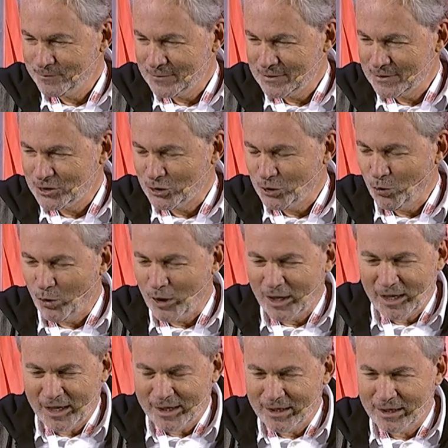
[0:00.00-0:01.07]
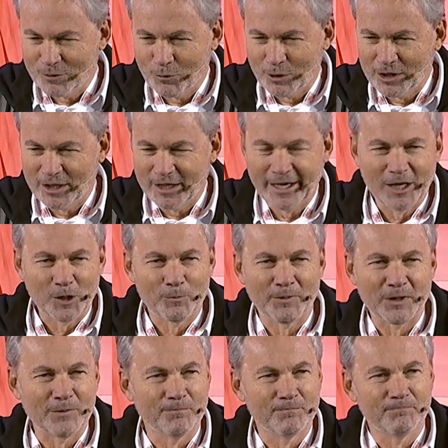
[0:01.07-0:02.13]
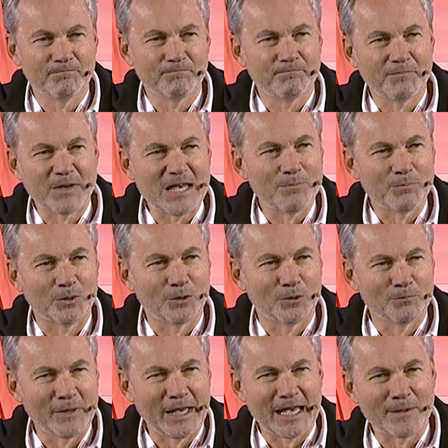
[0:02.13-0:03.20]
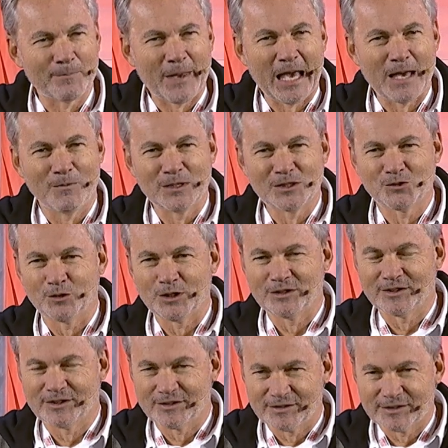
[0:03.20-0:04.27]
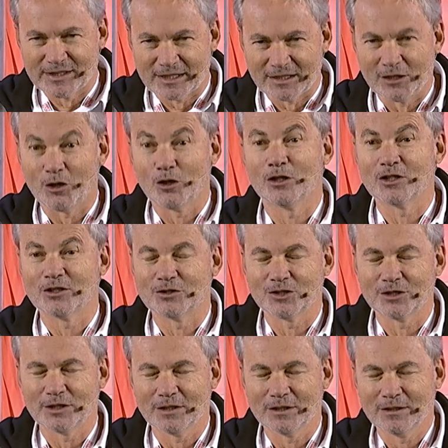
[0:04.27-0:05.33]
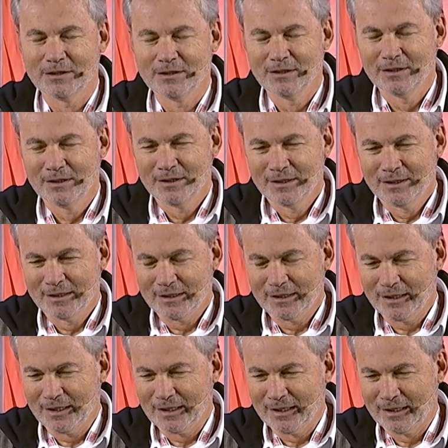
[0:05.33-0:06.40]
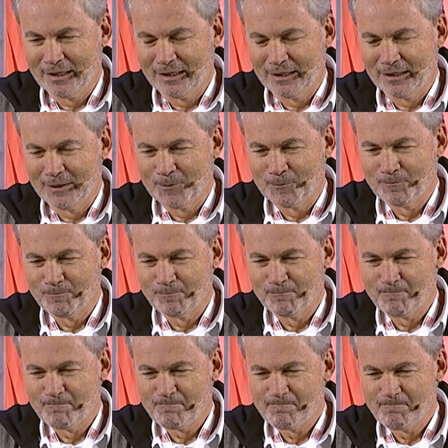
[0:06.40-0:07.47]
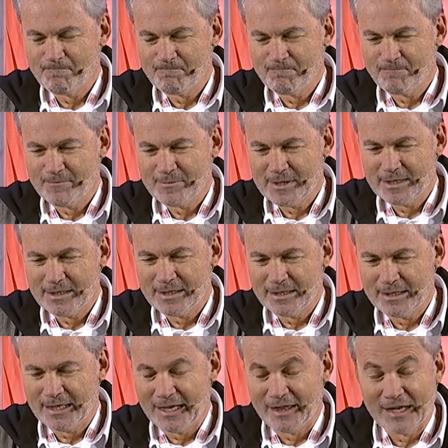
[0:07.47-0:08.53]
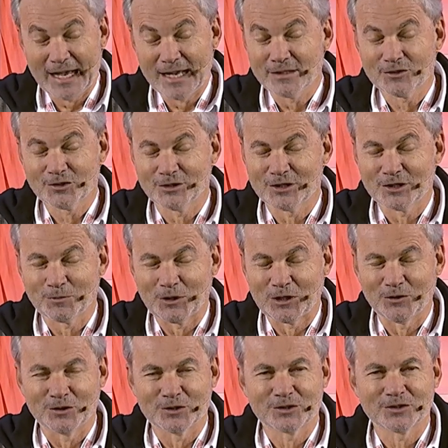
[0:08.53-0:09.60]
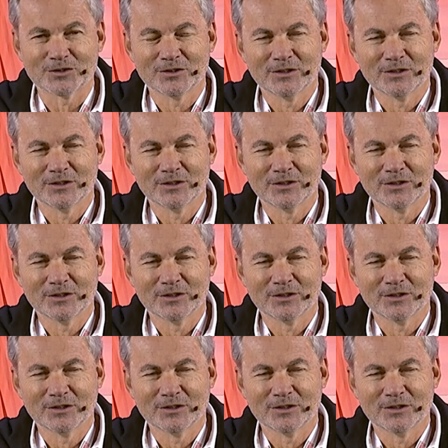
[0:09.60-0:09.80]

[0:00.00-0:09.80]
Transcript: So why are we helping people make babies with technology? And the answer is because